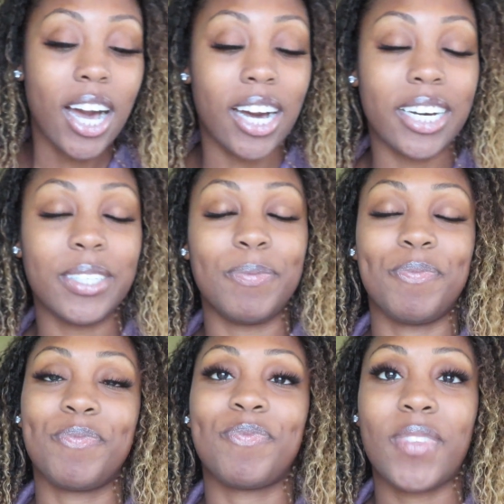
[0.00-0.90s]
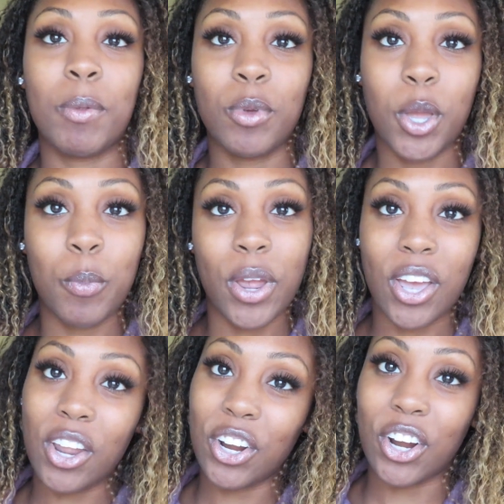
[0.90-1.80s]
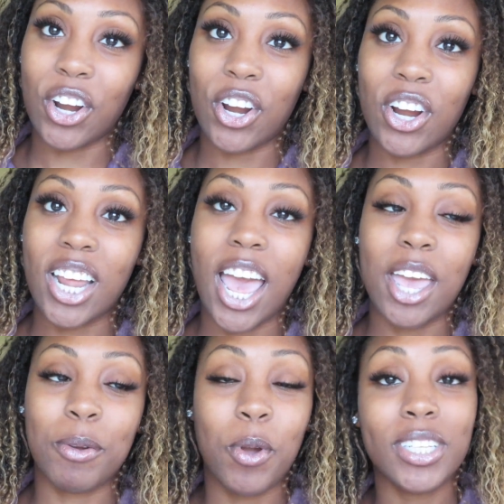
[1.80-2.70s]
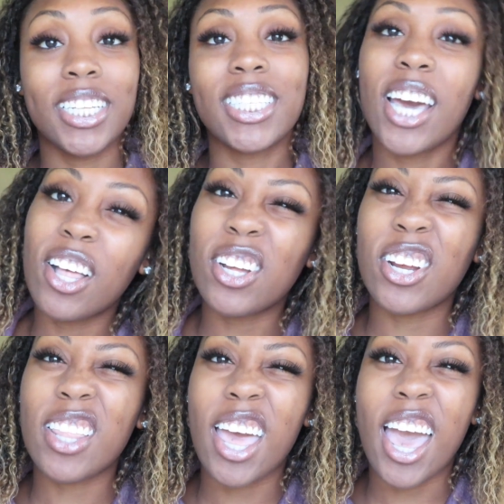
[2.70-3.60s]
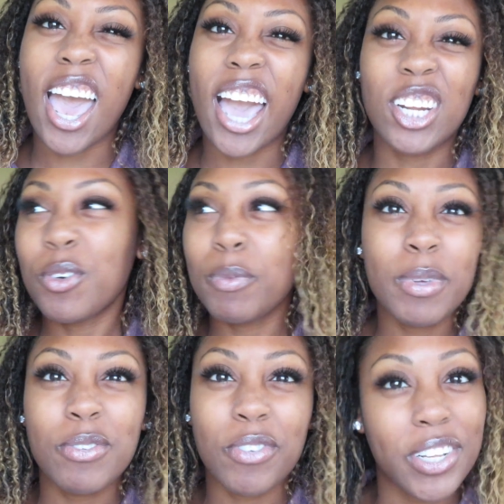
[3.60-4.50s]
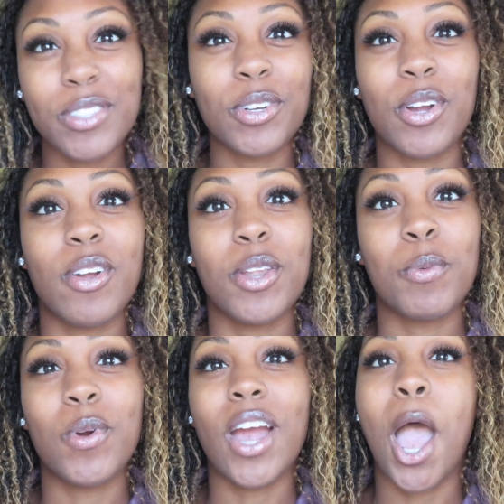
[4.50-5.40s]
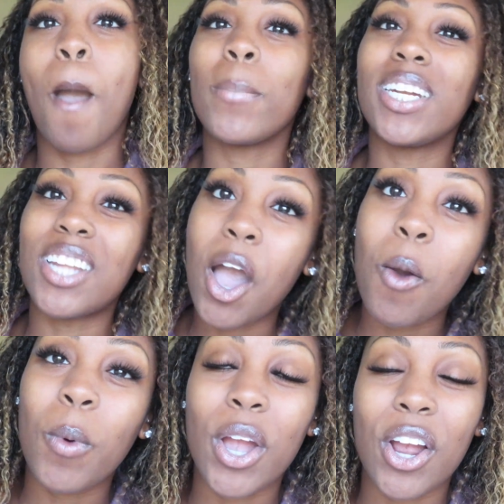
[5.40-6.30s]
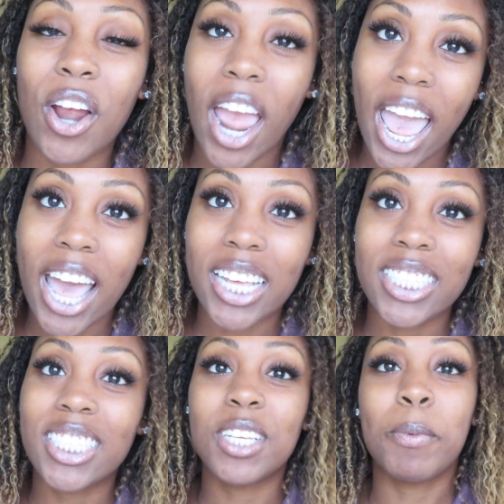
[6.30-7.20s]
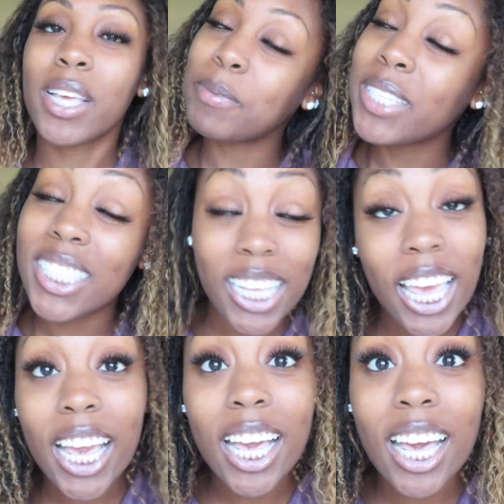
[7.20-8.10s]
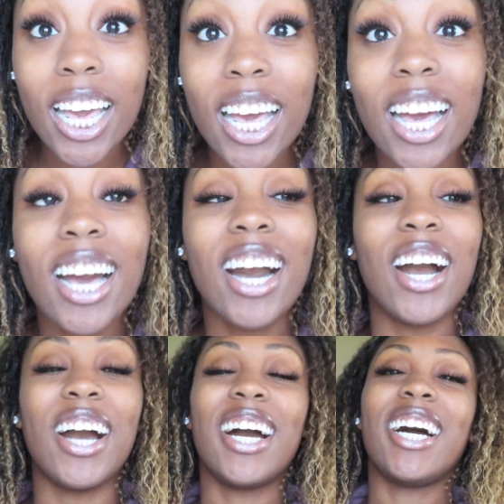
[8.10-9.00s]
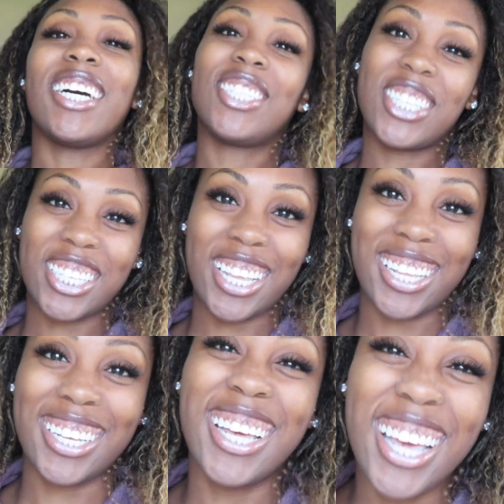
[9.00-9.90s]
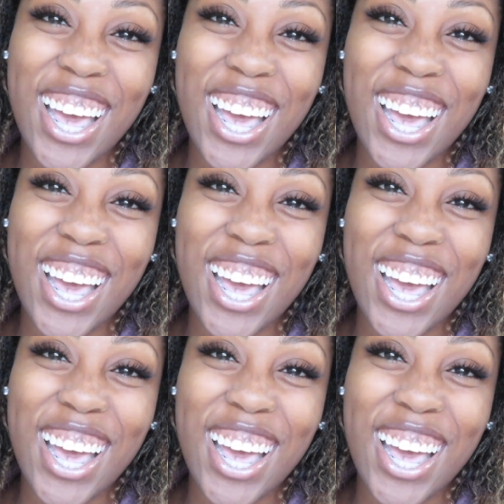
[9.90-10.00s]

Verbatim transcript: um I'm doing a prank on her. I'm going to tell her that I don't want to be friends with her anymore. I'm done with her ass. She makes me sick. Uh, just kidding.